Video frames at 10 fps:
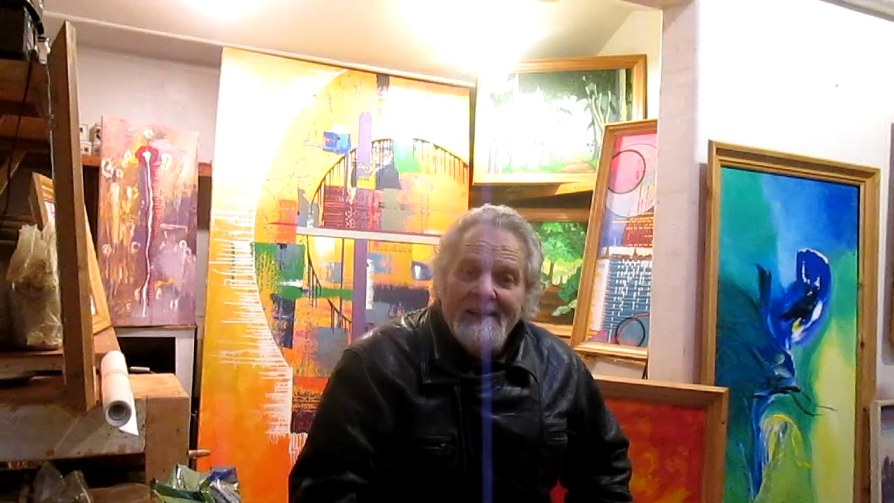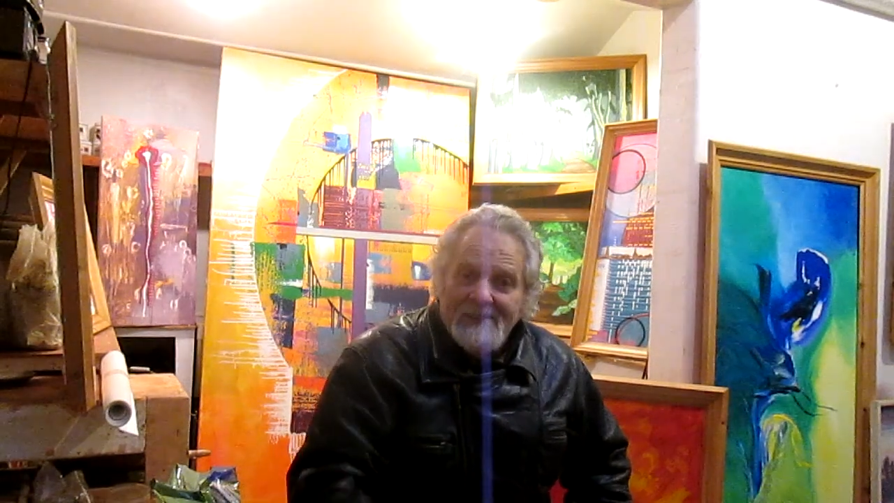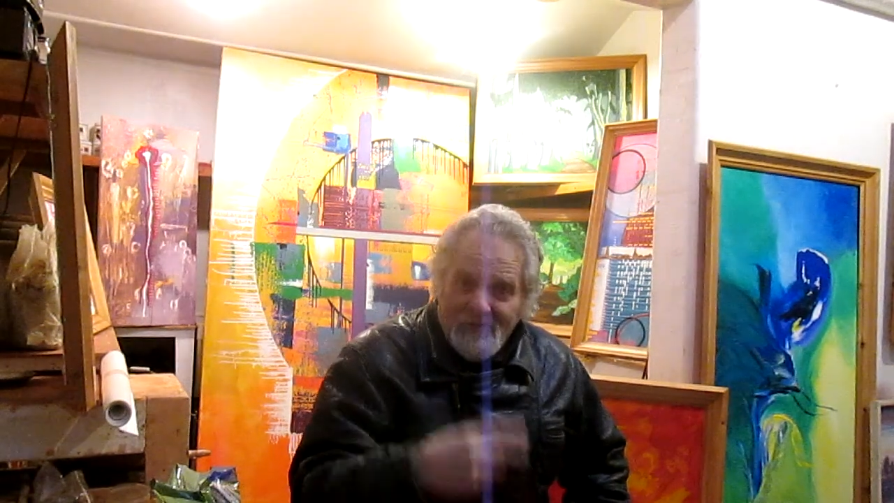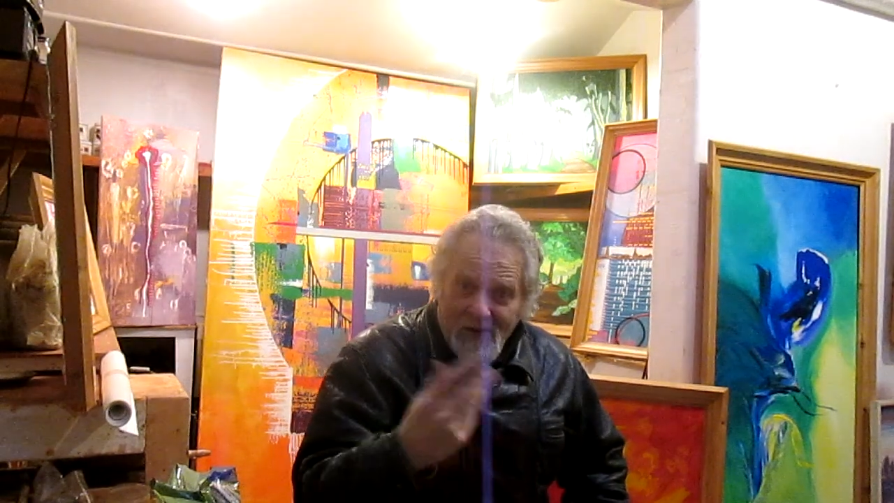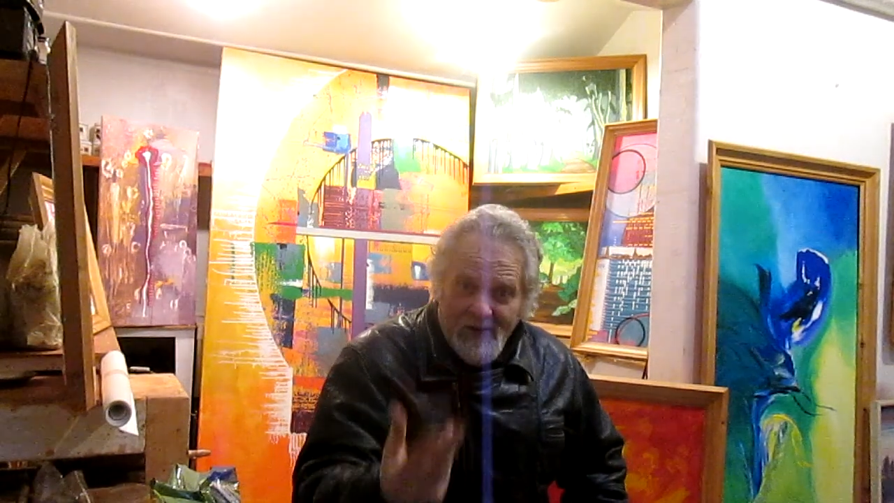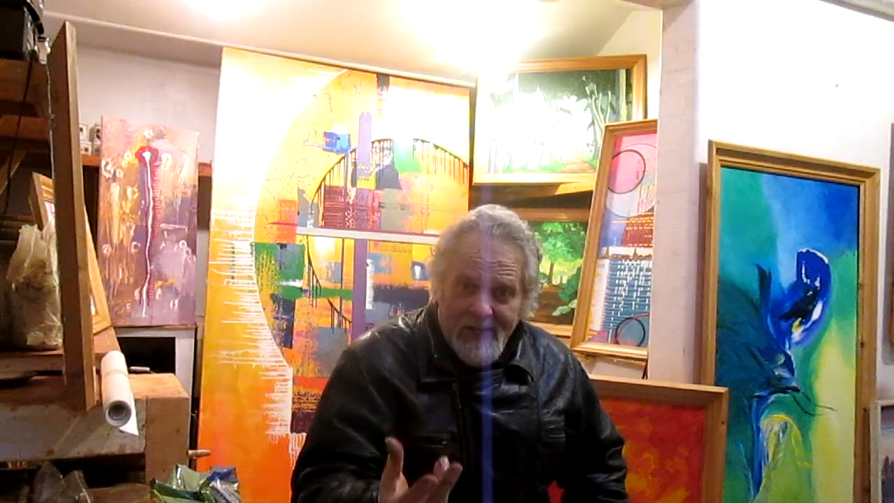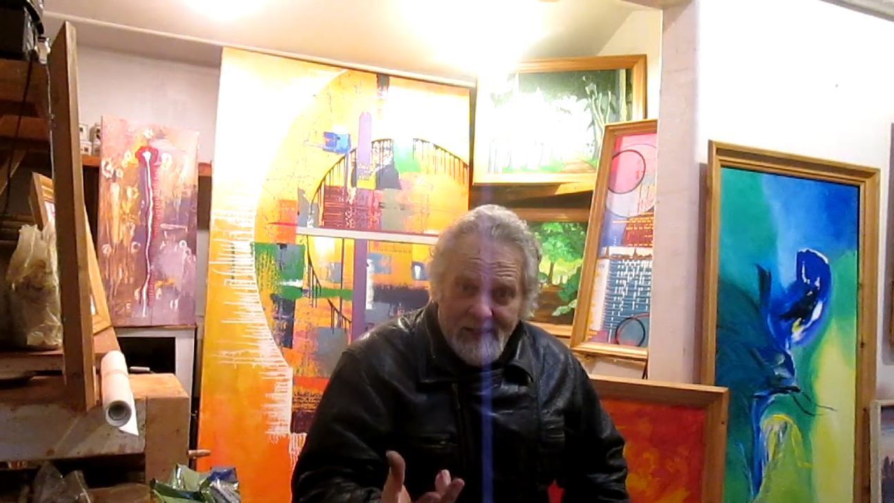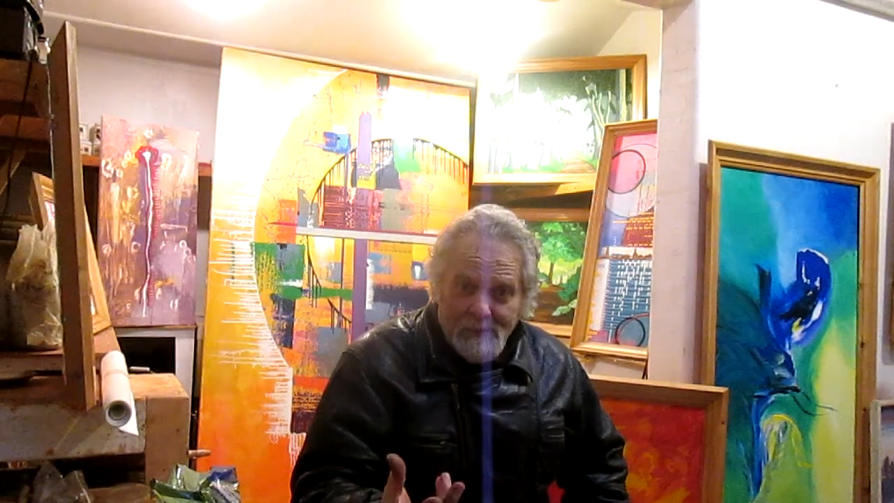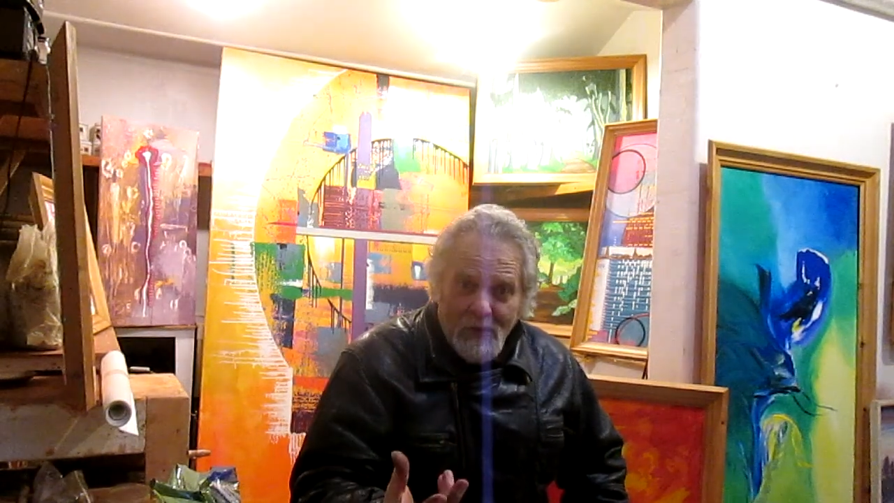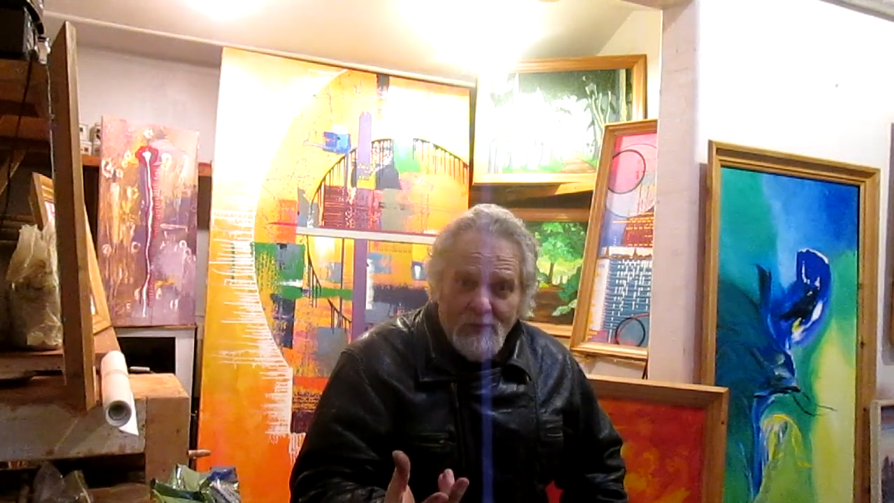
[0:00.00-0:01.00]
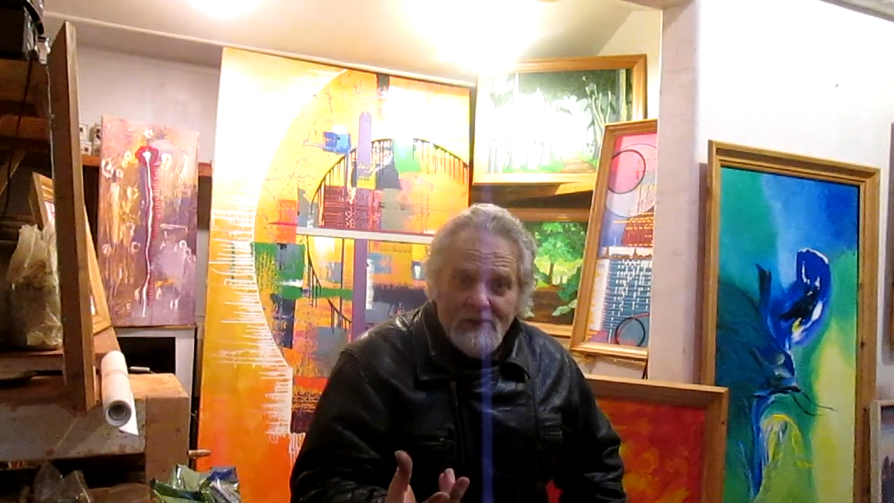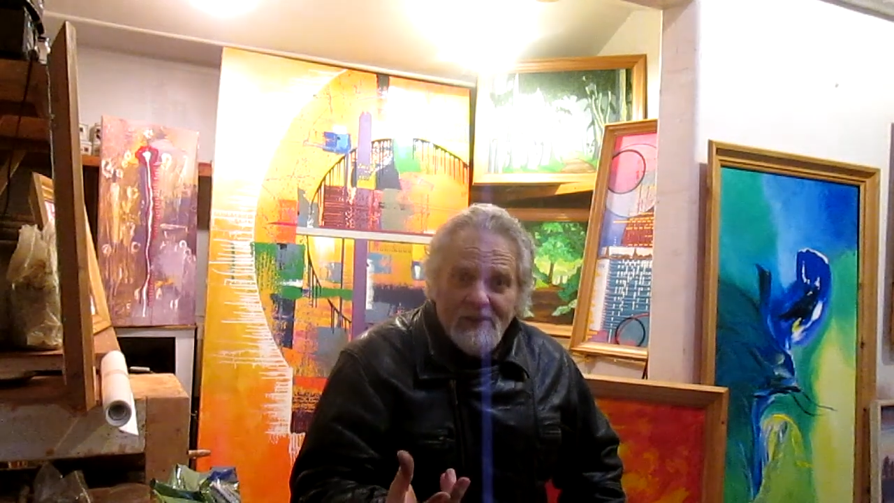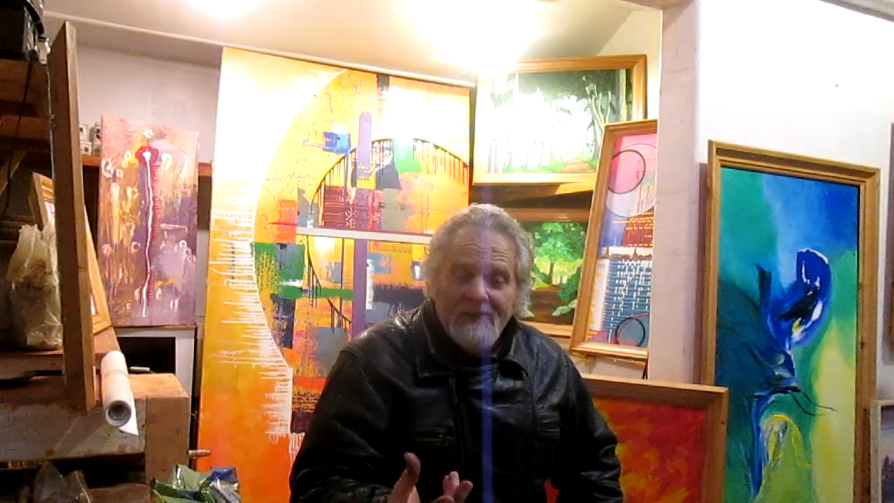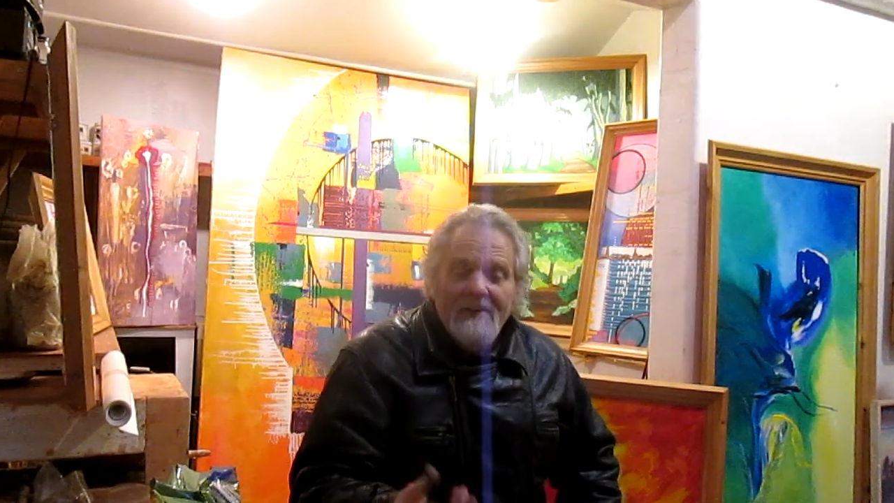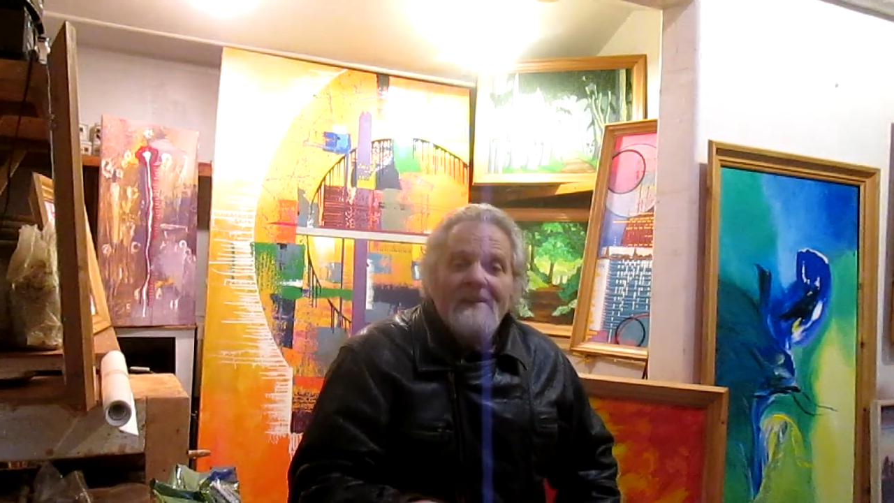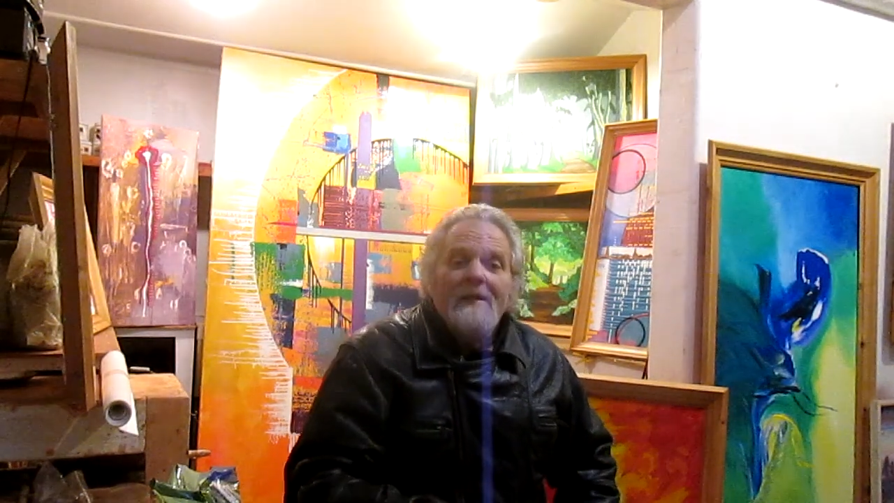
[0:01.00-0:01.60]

is very explosive,